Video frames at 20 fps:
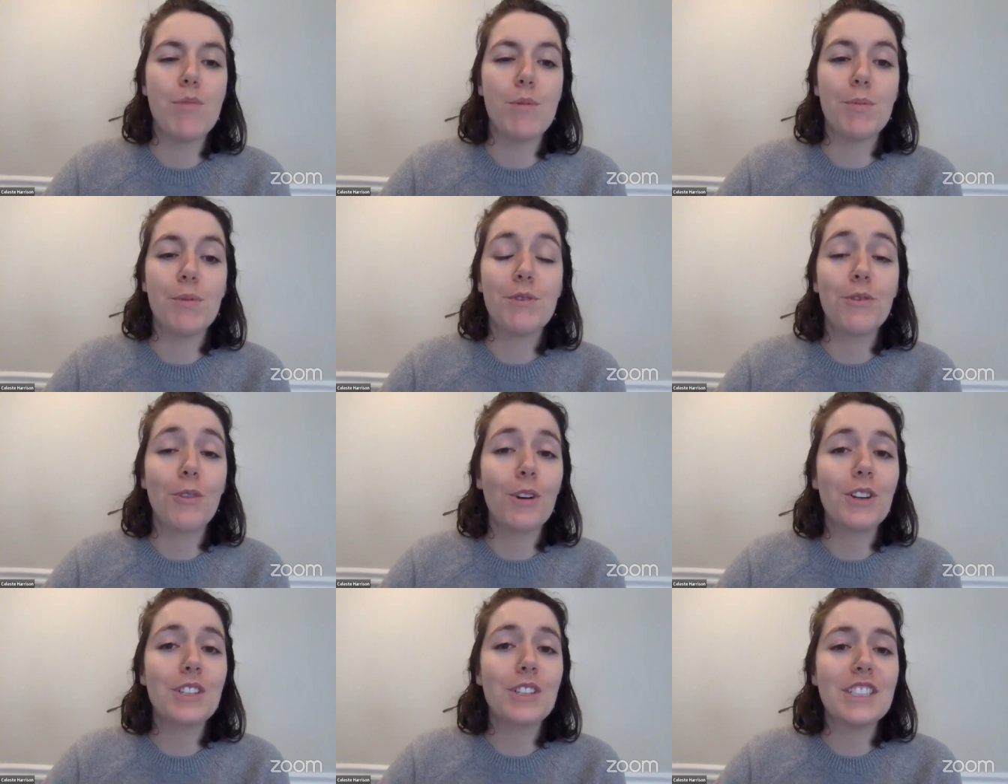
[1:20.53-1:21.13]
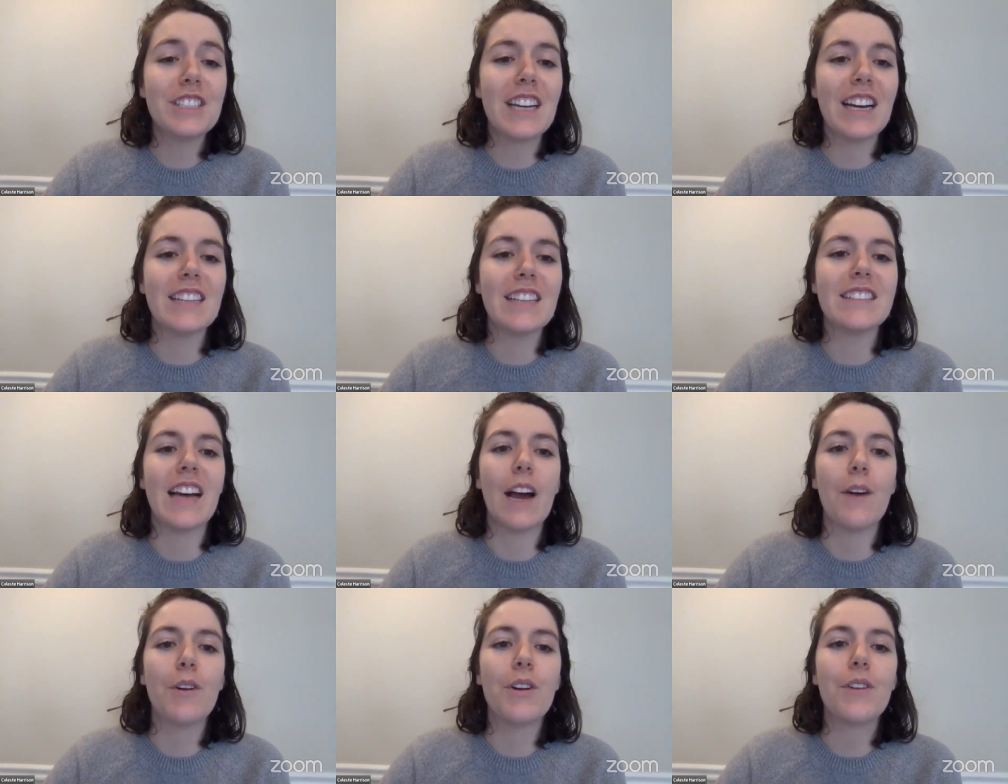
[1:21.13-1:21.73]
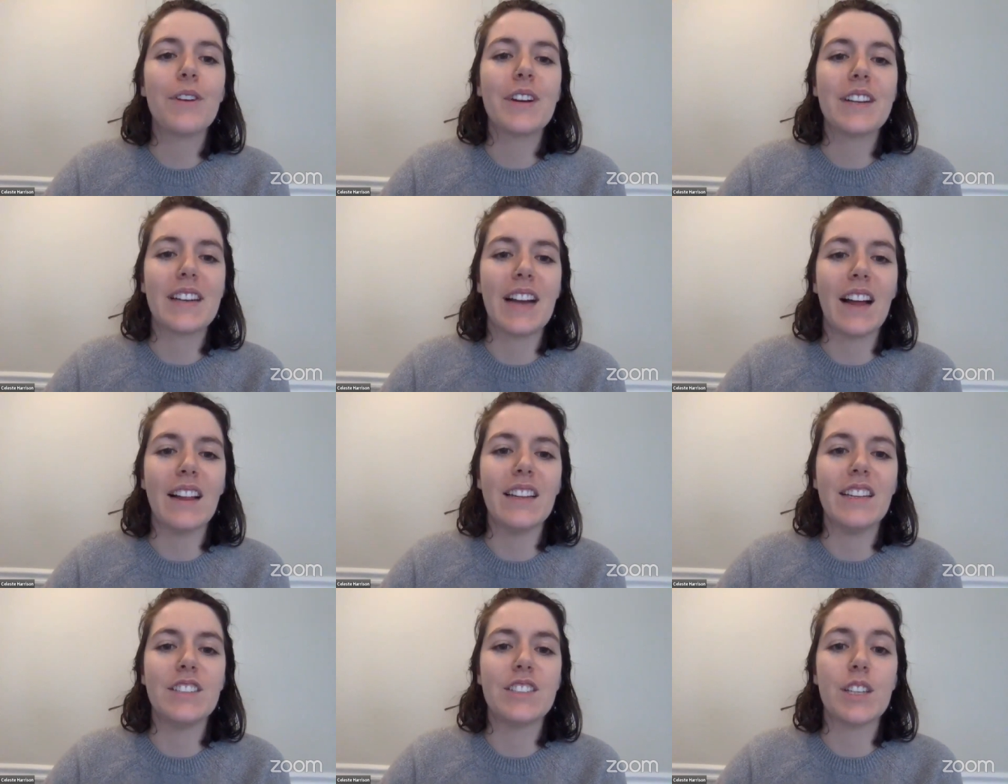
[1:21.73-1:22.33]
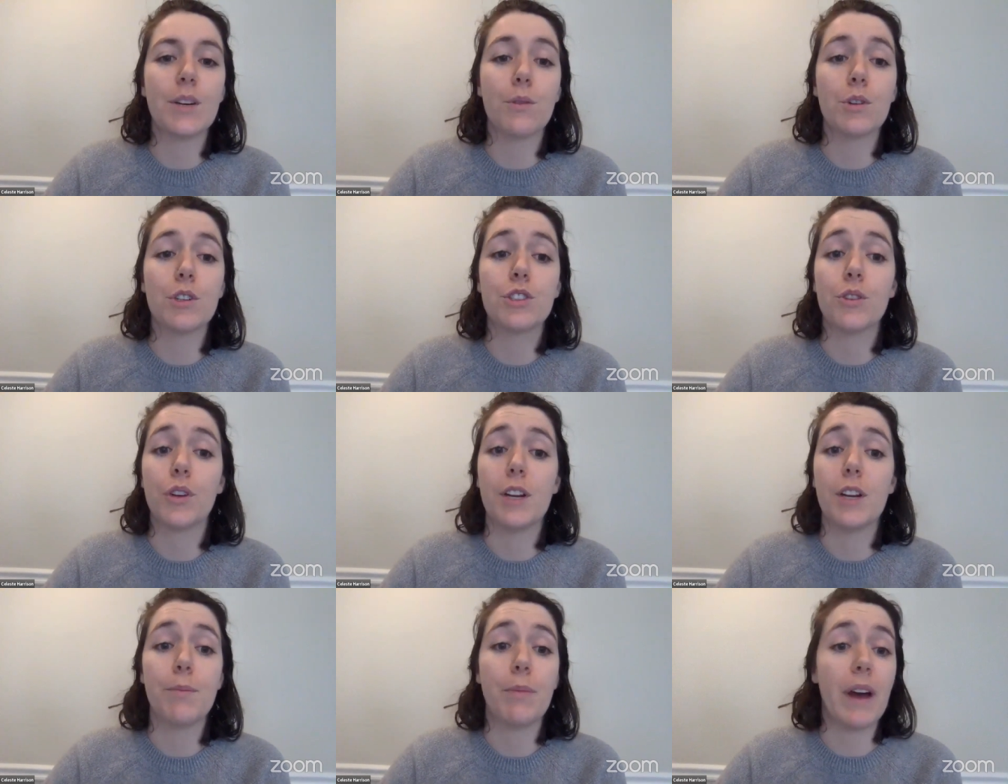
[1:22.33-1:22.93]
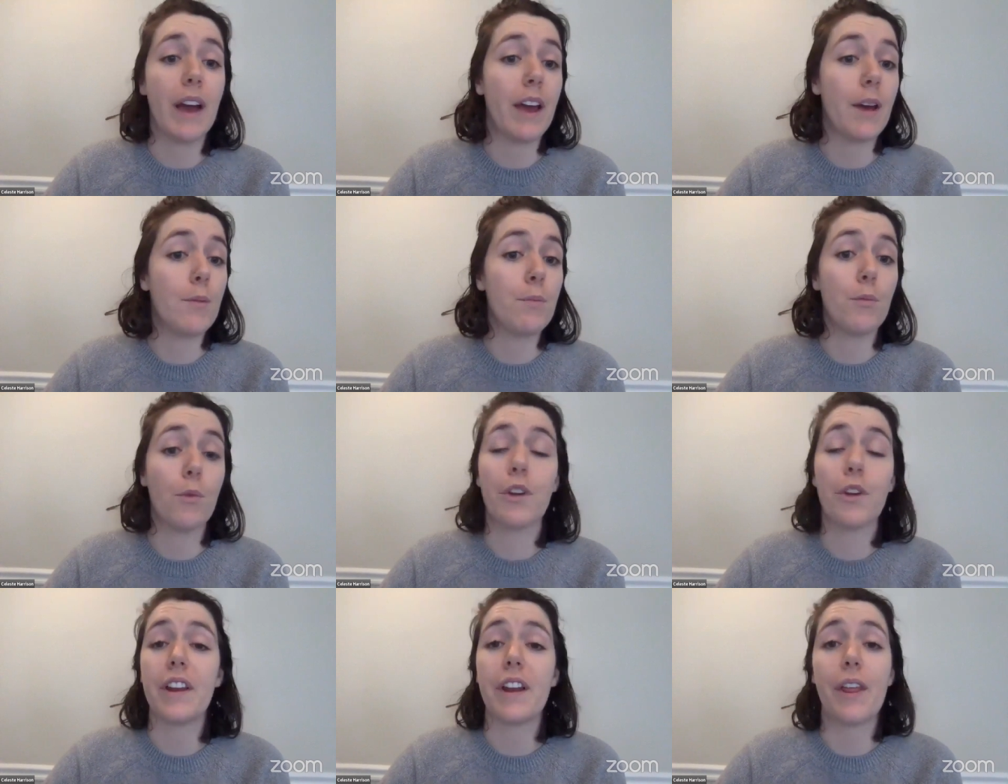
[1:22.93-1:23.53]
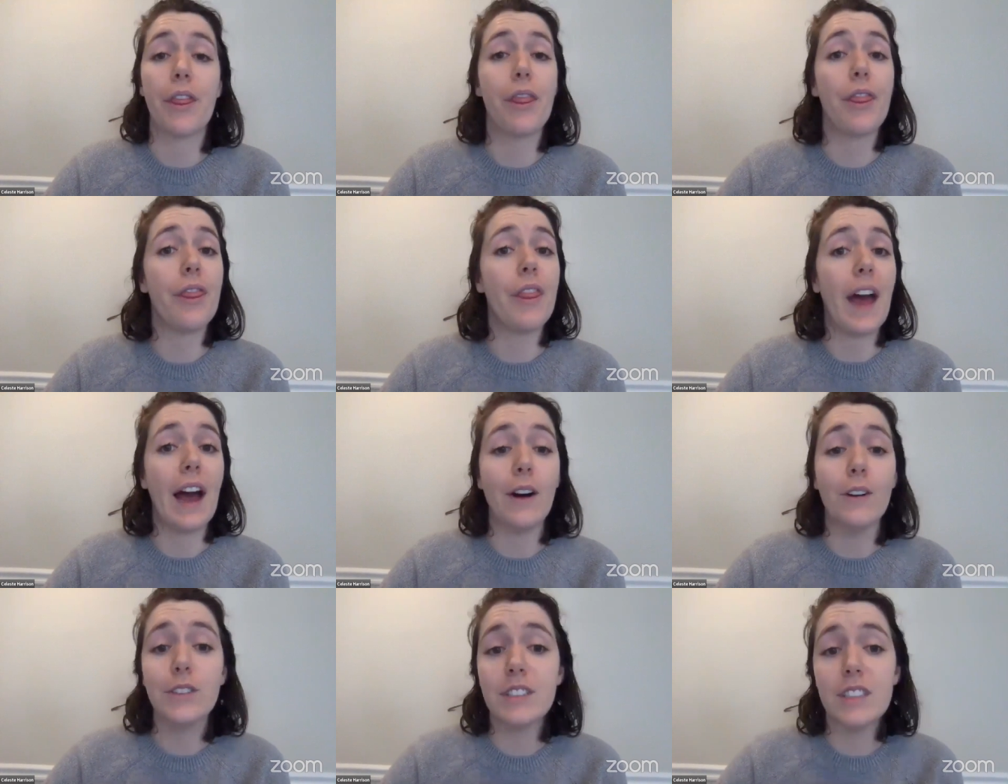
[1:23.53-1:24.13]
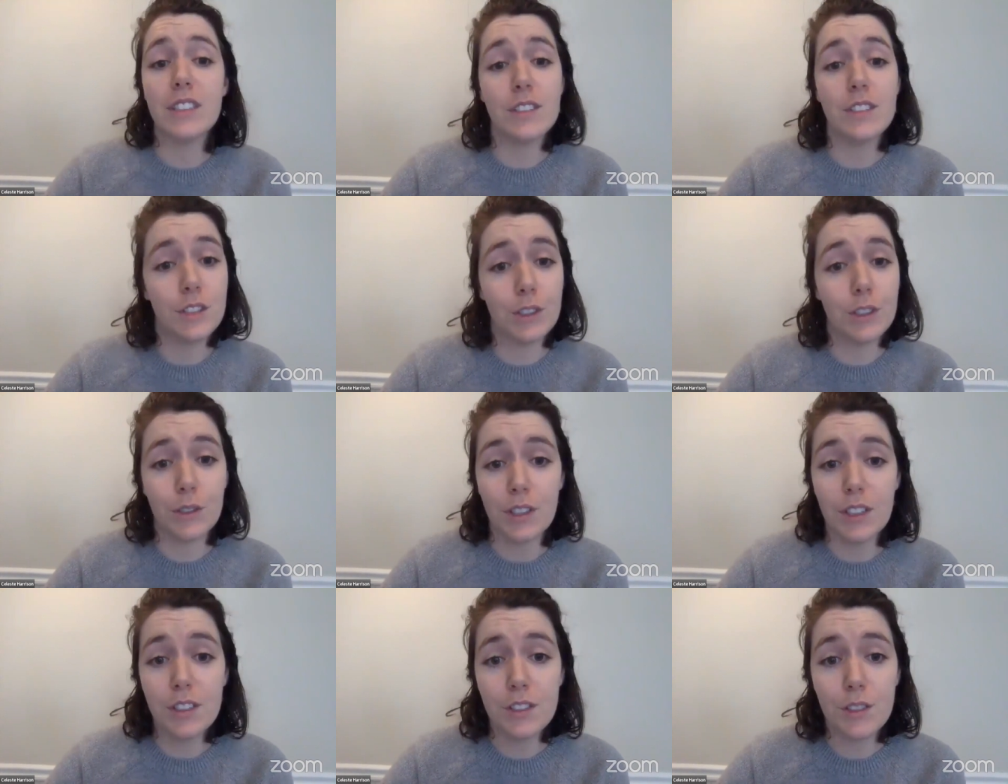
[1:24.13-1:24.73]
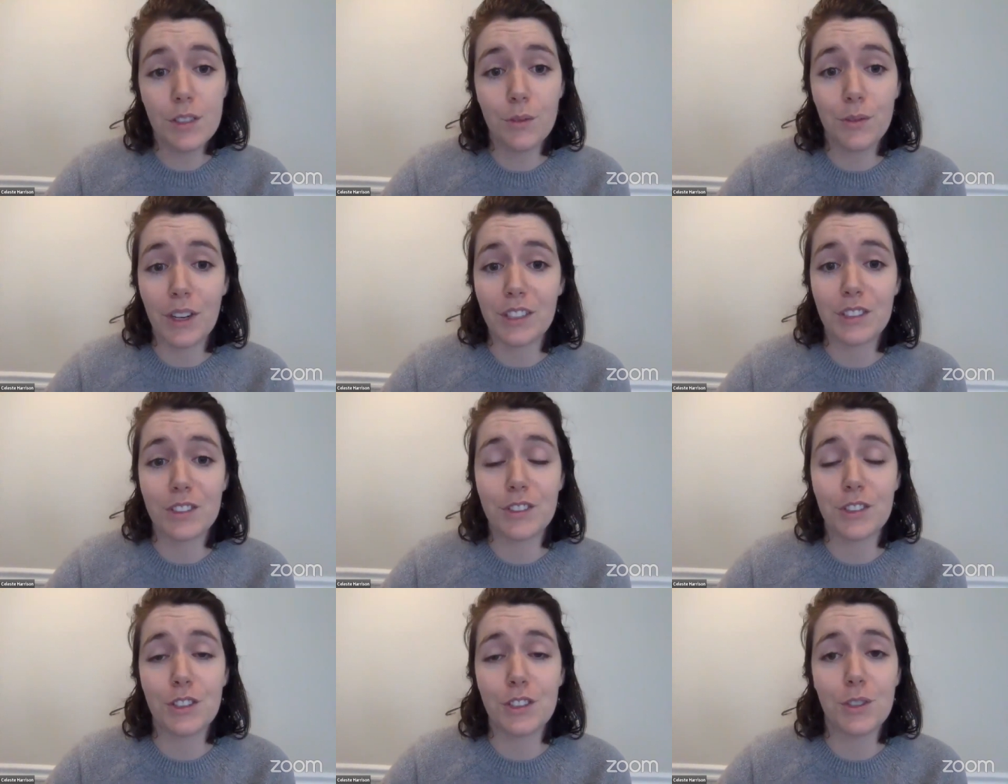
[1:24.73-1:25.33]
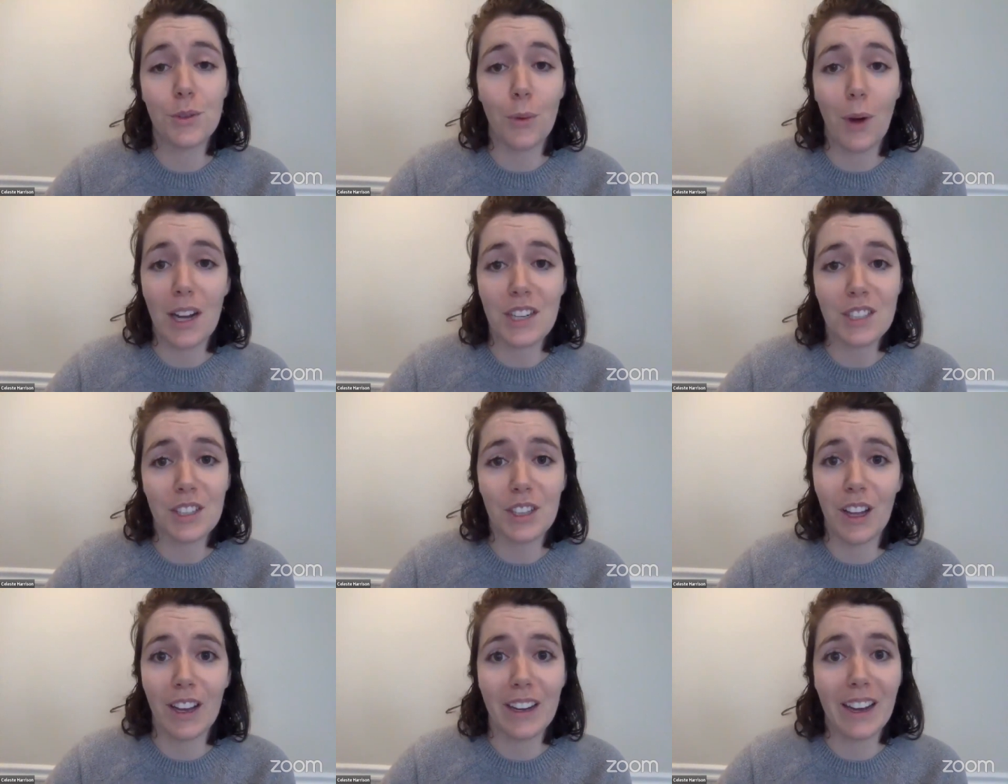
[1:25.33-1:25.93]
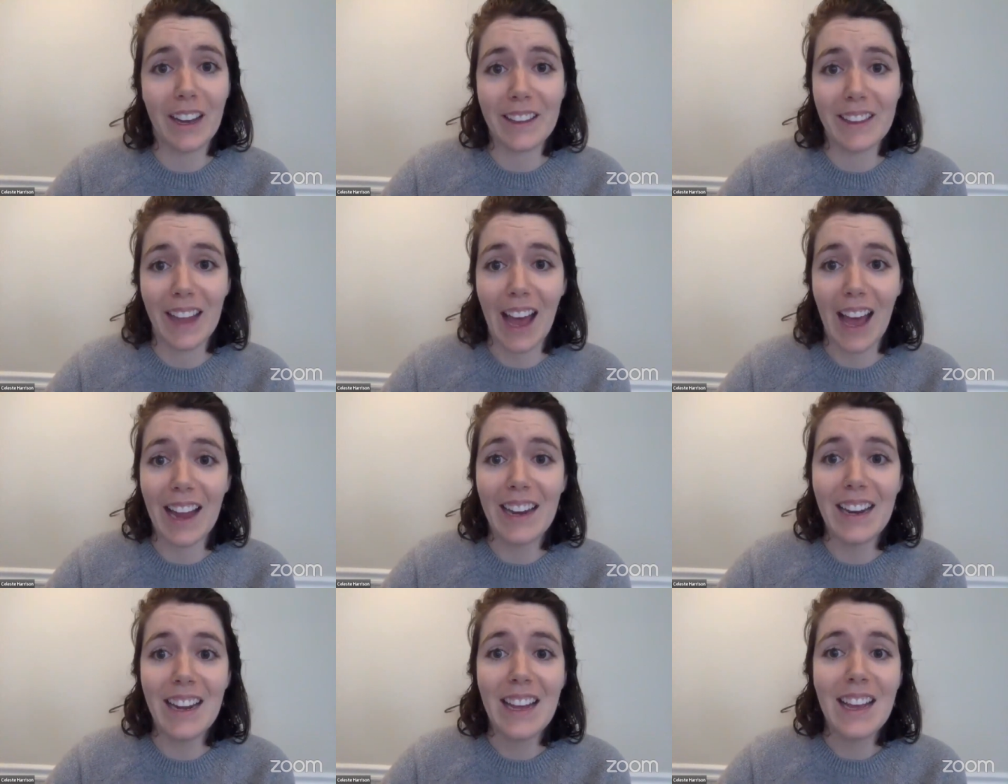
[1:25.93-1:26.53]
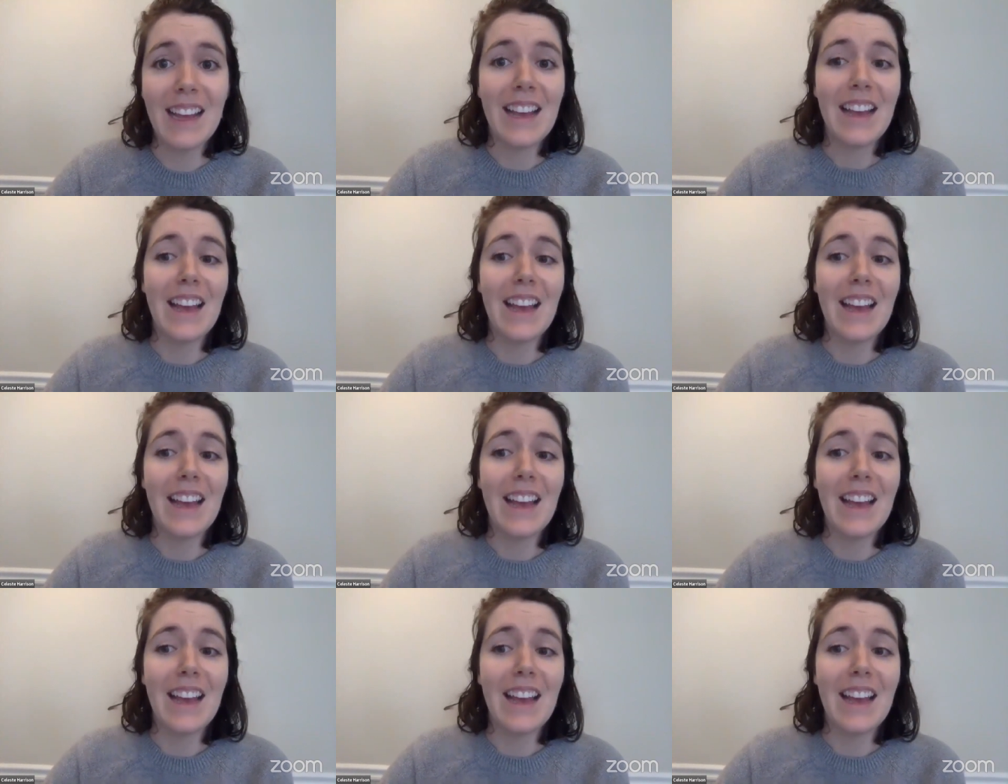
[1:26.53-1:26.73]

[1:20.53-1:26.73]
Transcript: but before she does, I wanna acknowledge that we're joined by more than 1,000 students who've registered to watch along online,